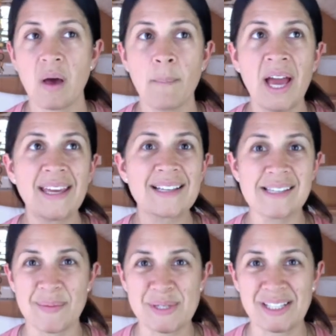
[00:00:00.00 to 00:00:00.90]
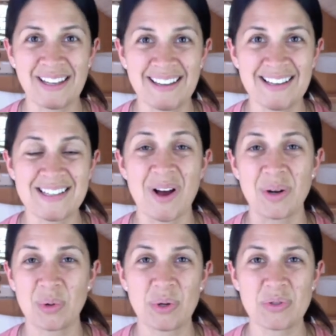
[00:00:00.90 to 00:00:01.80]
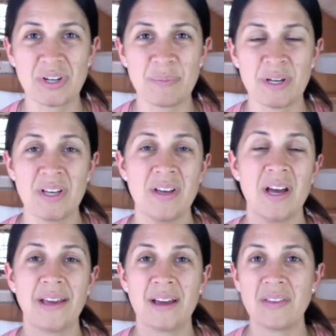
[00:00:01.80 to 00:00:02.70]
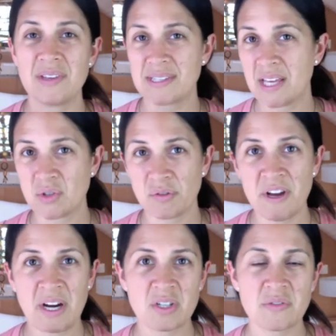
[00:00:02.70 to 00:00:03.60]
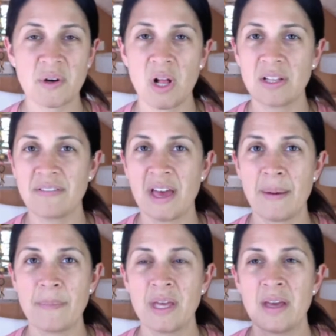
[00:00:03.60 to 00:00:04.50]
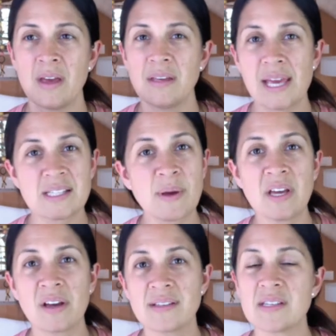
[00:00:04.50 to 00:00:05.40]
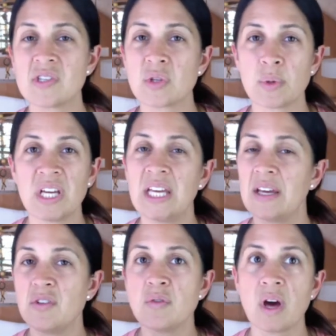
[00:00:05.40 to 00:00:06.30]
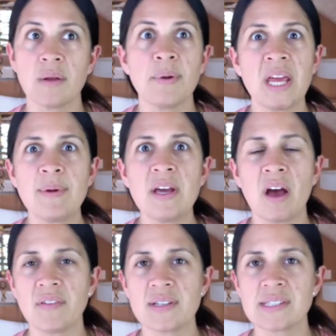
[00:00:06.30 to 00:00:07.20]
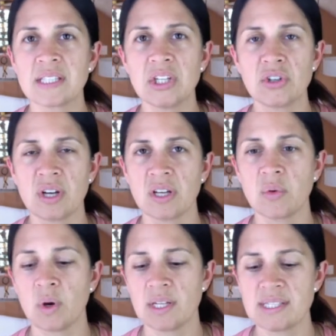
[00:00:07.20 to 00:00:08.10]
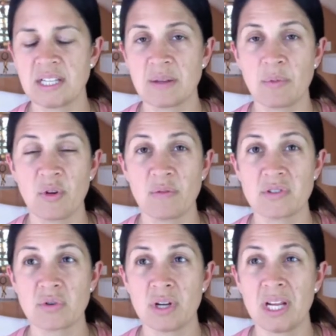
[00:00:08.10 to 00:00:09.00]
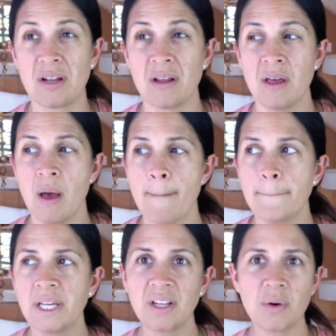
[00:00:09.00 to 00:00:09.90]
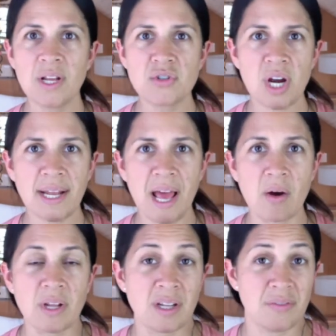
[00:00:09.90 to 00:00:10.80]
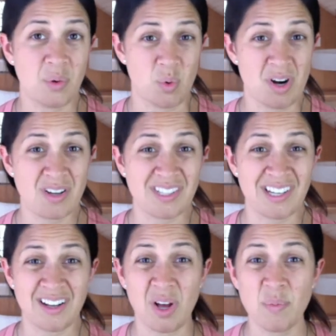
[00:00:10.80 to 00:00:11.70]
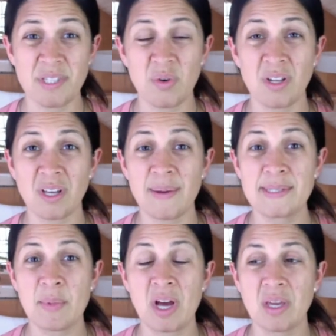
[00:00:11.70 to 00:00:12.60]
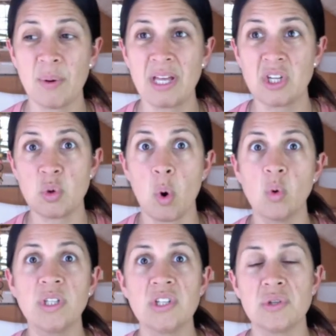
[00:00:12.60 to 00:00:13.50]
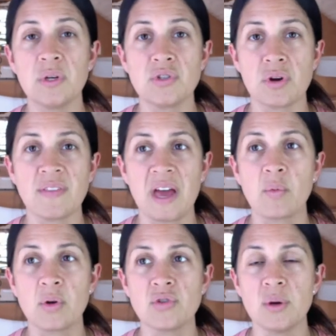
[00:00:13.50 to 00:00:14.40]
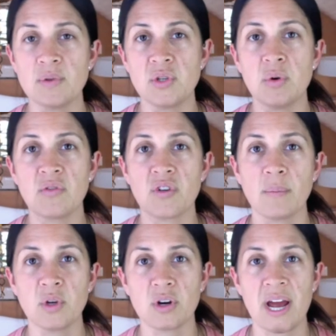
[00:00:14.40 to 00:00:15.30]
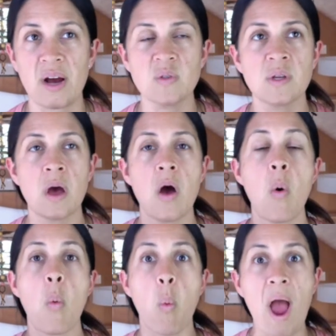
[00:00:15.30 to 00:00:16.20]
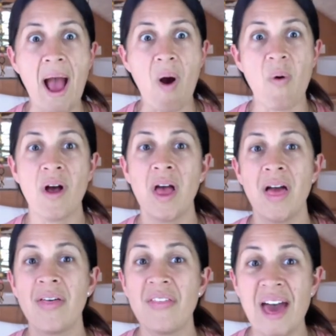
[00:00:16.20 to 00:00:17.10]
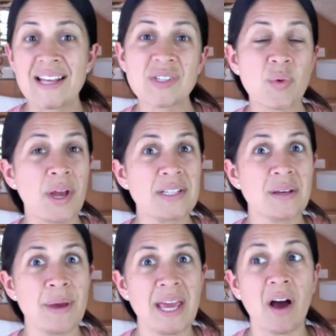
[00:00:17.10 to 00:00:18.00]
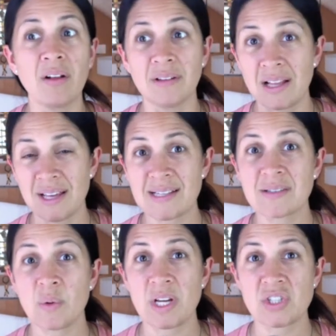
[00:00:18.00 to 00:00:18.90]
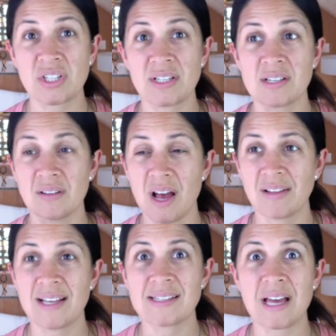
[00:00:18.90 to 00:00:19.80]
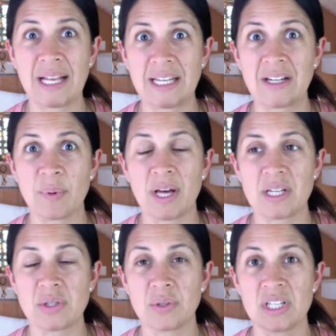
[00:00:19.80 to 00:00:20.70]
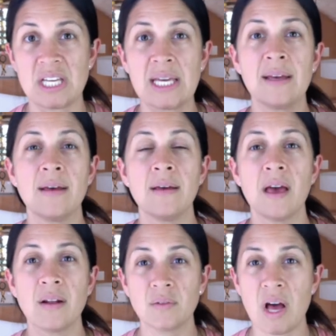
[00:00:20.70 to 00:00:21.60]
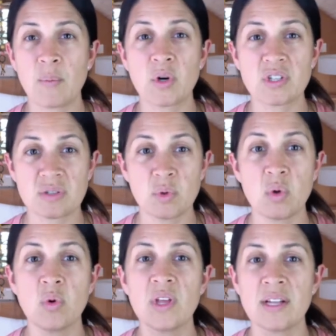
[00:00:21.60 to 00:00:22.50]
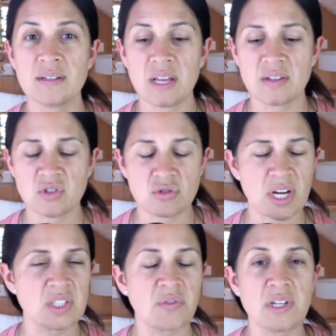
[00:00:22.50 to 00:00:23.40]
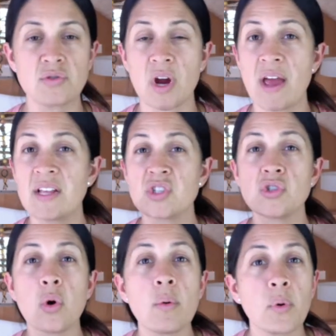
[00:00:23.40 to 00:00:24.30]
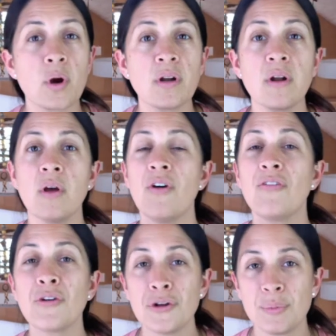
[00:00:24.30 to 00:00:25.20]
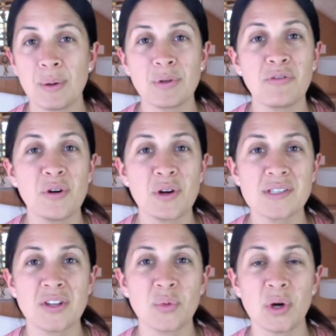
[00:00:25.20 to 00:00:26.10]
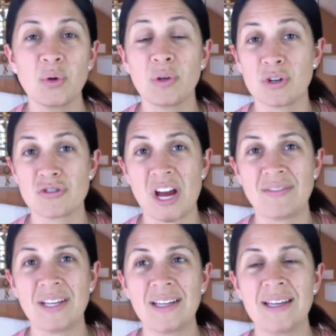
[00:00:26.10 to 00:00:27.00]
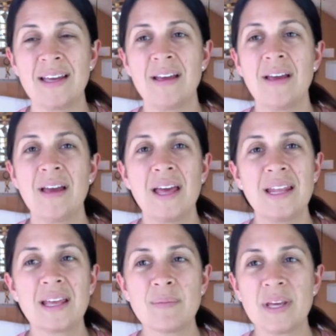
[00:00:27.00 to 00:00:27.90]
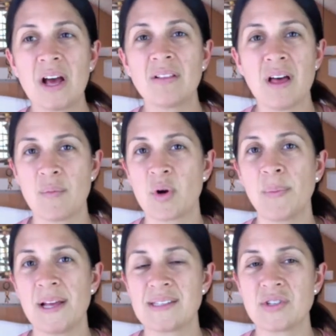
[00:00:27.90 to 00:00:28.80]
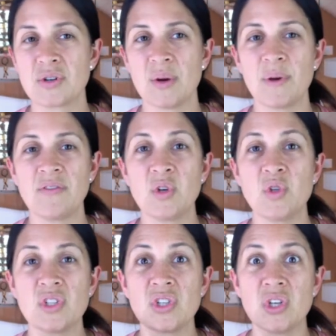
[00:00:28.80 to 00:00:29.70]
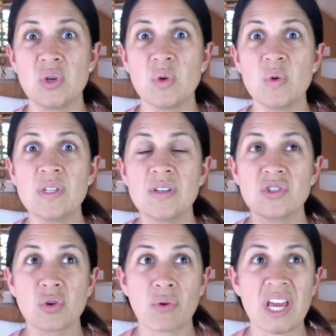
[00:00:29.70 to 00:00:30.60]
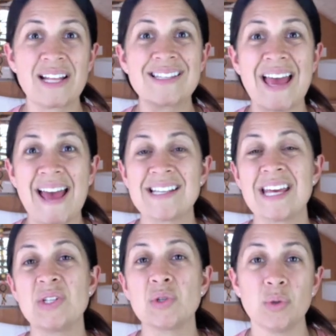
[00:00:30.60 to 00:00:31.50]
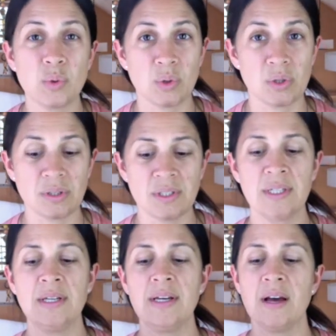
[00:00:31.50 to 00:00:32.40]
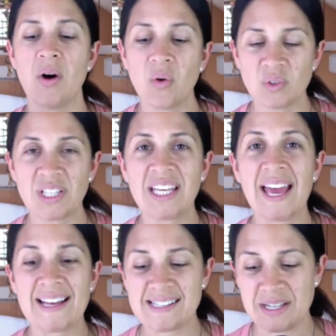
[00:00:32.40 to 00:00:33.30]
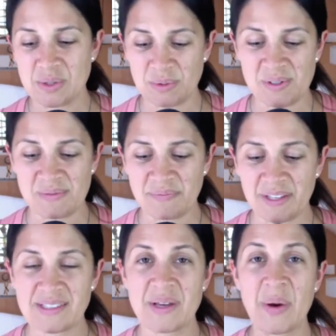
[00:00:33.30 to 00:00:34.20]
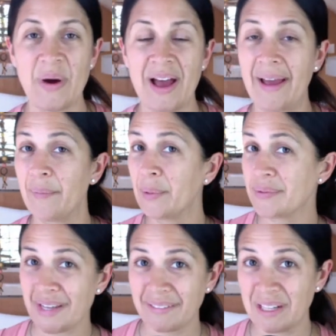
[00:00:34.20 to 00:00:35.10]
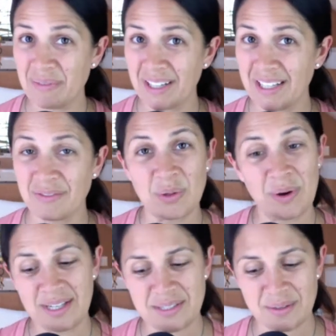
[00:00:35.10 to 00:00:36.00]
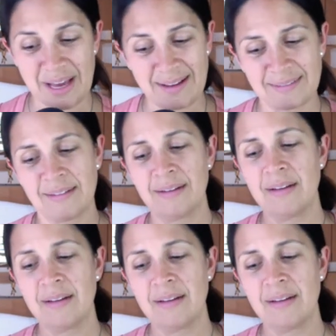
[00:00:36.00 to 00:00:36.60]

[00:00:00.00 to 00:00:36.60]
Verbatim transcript: My exception is on a road trip. I got these Kindle Fires for all of them. Yes, my youngest is three. If you've got a baby, obviously you're not going to want to stick them in front of a screen. But you know what? Try it out. And if it works and it helps you and it keeps them occupied and you only do it during that road trip to and from your house, wow, that is going to make a lot less questions, a lot less I need a potty tunity, and a lot more smooth and, and stress free dry. It's so important for you to be able to focus on the road when you're driving. And it can be a lot more pleasant trip if you just use screens as a tool, only as a tool. So I won't tell anybody if you want to do that.